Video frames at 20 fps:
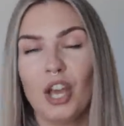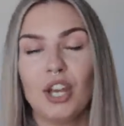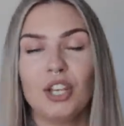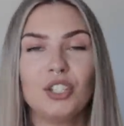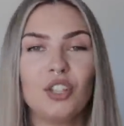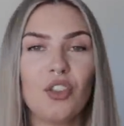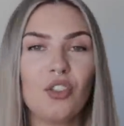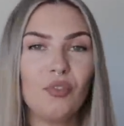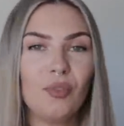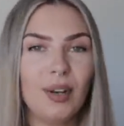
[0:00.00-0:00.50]

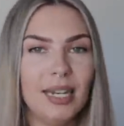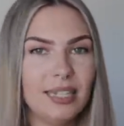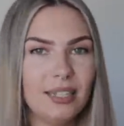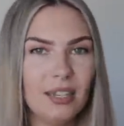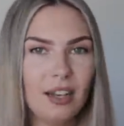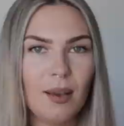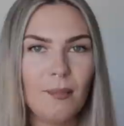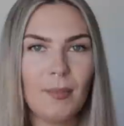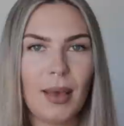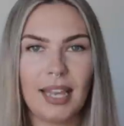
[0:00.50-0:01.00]
So the
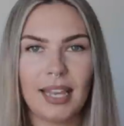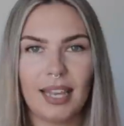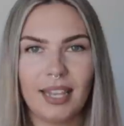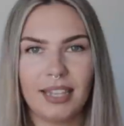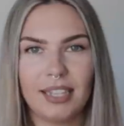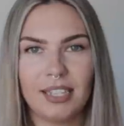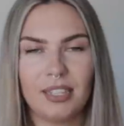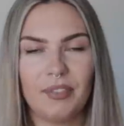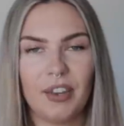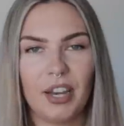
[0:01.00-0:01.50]
reason I'm making
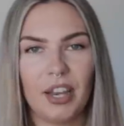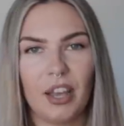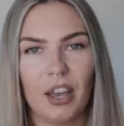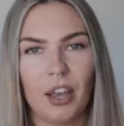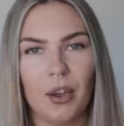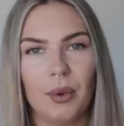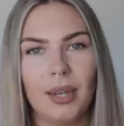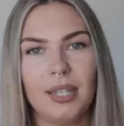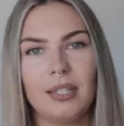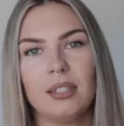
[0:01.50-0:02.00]
this
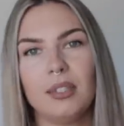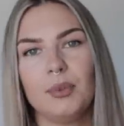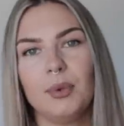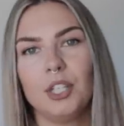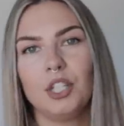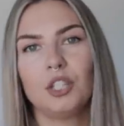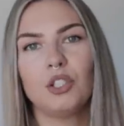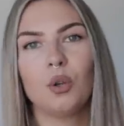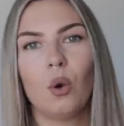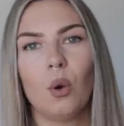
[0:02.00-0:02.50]
video is to
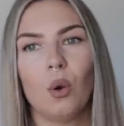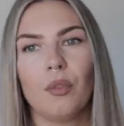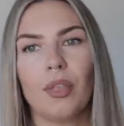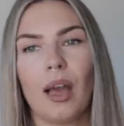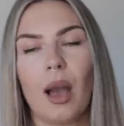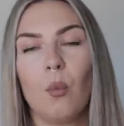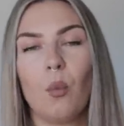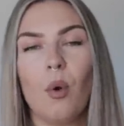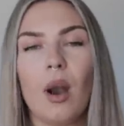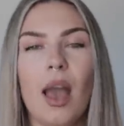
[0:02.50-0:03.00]
ensure
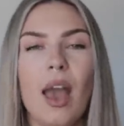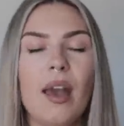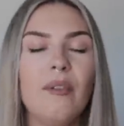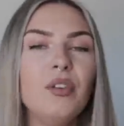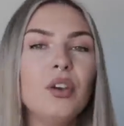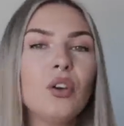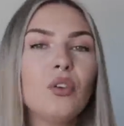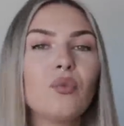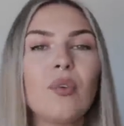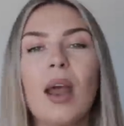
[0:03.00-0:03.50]
that
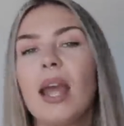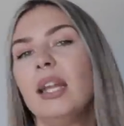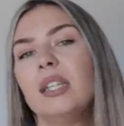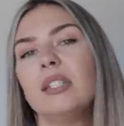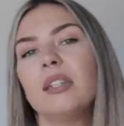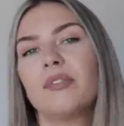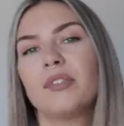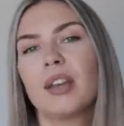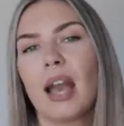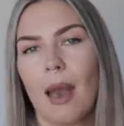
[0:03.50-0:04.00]
whatever grade
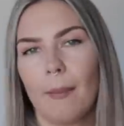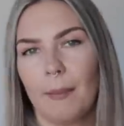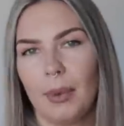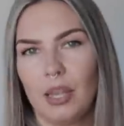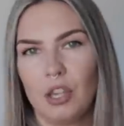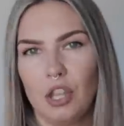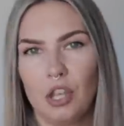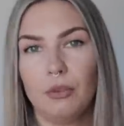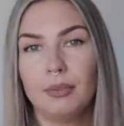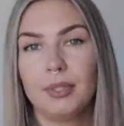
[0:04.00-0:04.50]
of
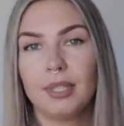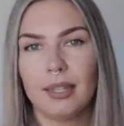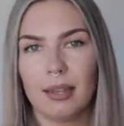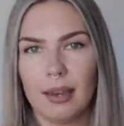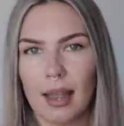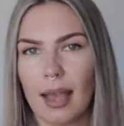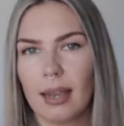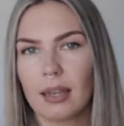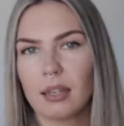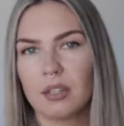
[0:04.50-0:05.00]
cabin you
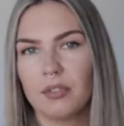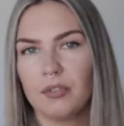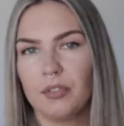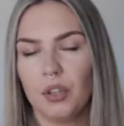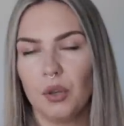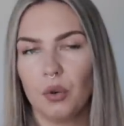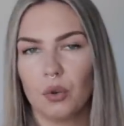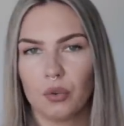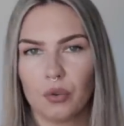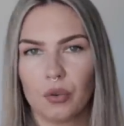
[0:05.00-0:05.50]
select for
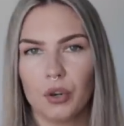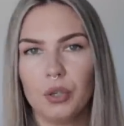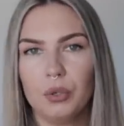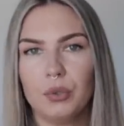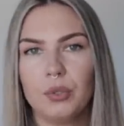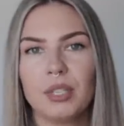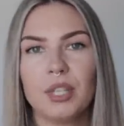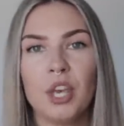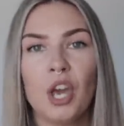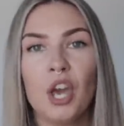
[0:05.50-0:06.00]
your
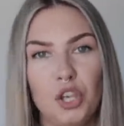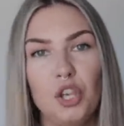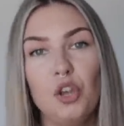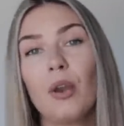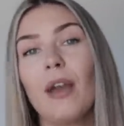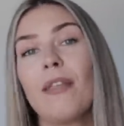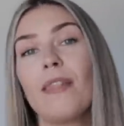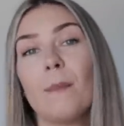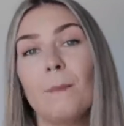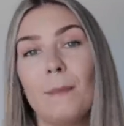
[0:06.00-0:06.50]
cruise, you
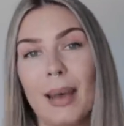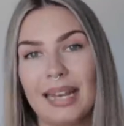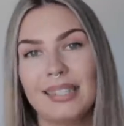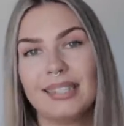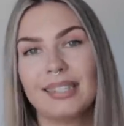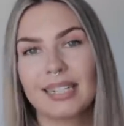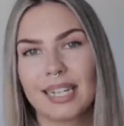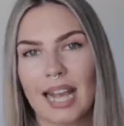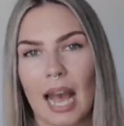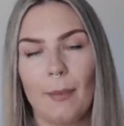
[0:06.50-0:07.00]
get the
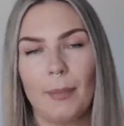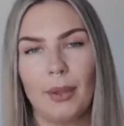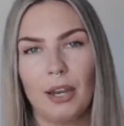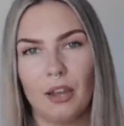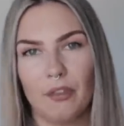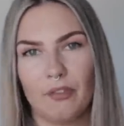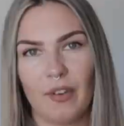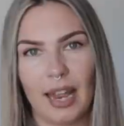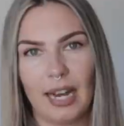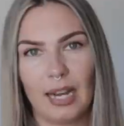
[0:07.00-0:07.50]
best cabin
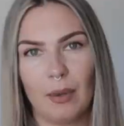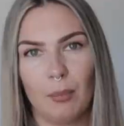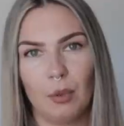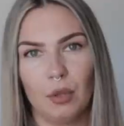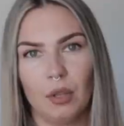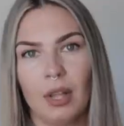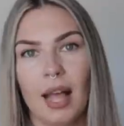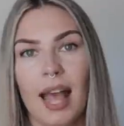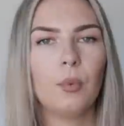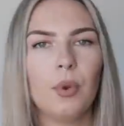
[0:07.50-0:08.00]

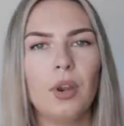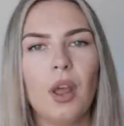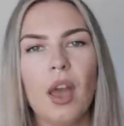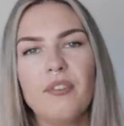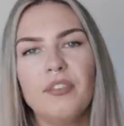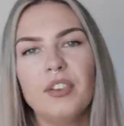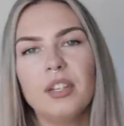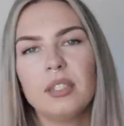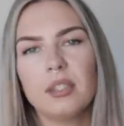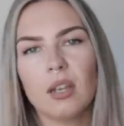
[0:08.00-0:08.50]
available. When
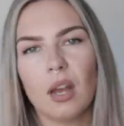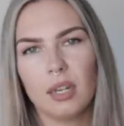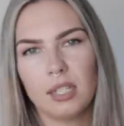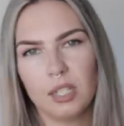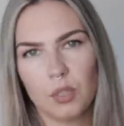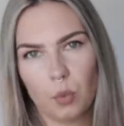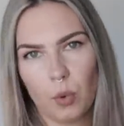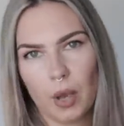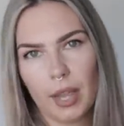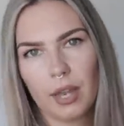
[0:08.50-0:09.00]
I first
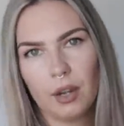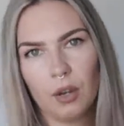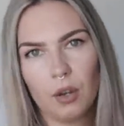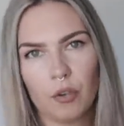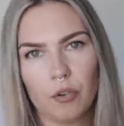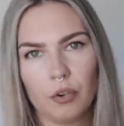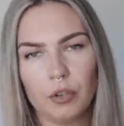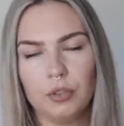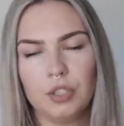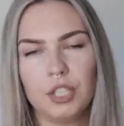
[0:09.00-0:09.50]
started working
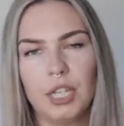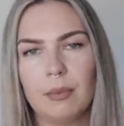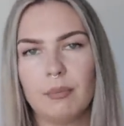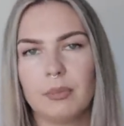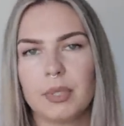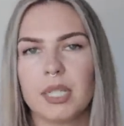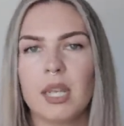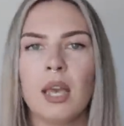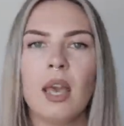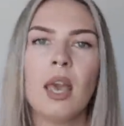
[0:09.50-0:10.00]
on cruise
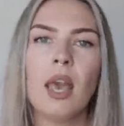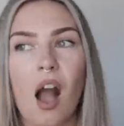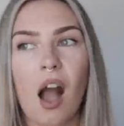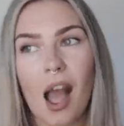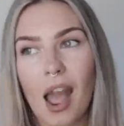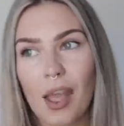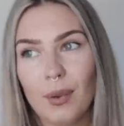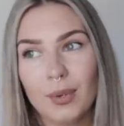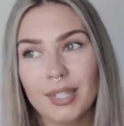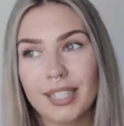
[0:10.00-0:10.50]
ships,
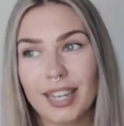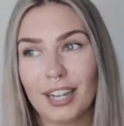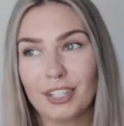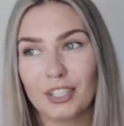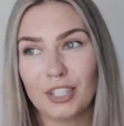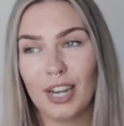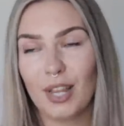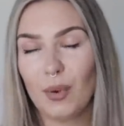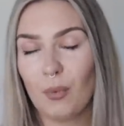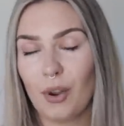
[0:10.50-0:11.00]
I was
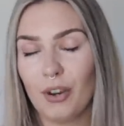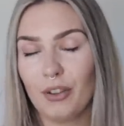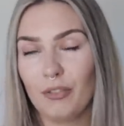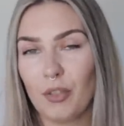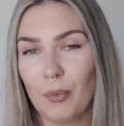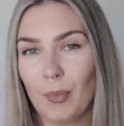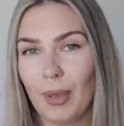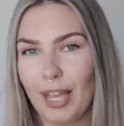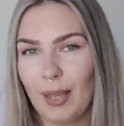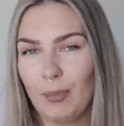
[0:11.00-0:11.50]
actually one of
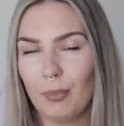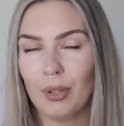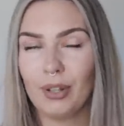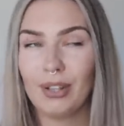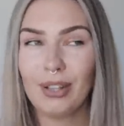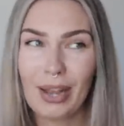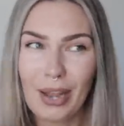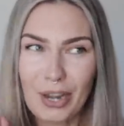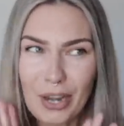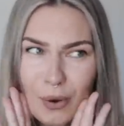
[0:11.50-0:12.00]
the
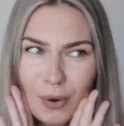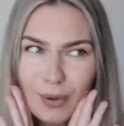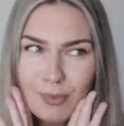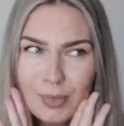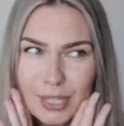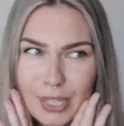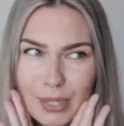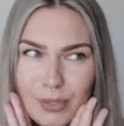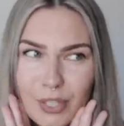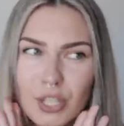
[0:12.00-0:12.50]
people, I know
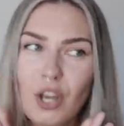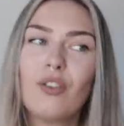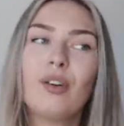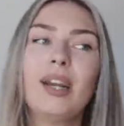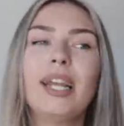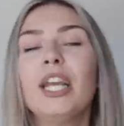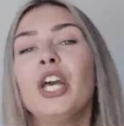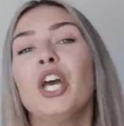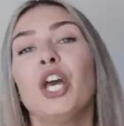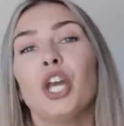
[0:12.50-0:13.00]
I'm so
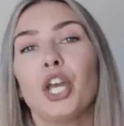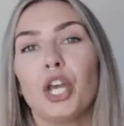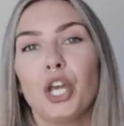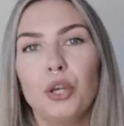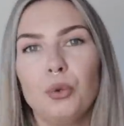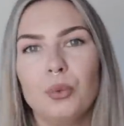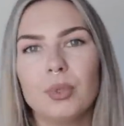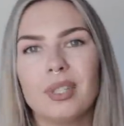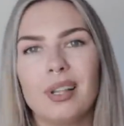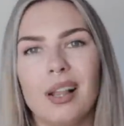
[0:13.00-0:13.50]
sorry,
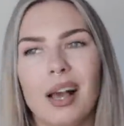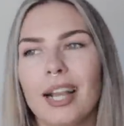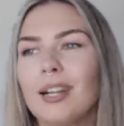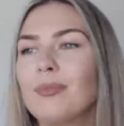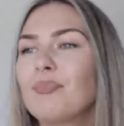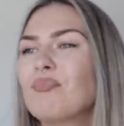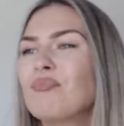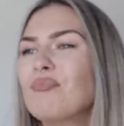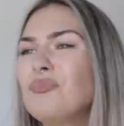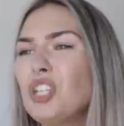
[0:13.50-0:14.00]
who was
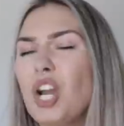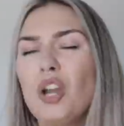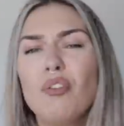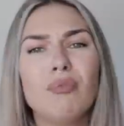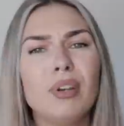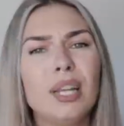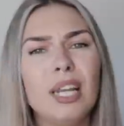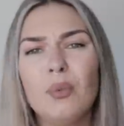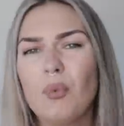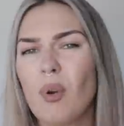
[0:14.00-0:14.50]
like, don't
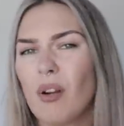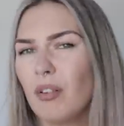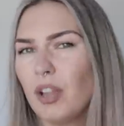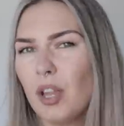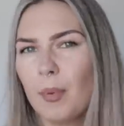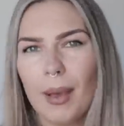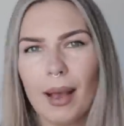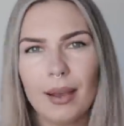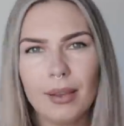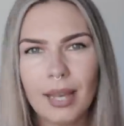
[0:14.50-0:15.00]
really
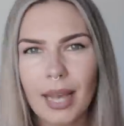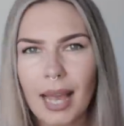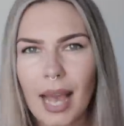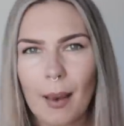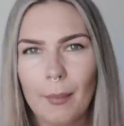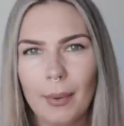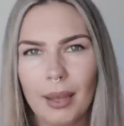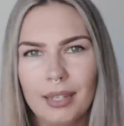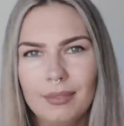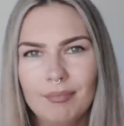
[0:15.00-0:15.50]
worry about your
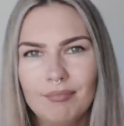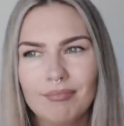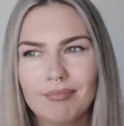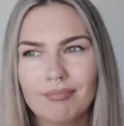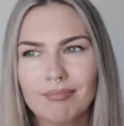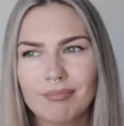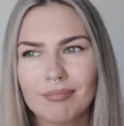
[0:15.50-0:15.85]
cabin.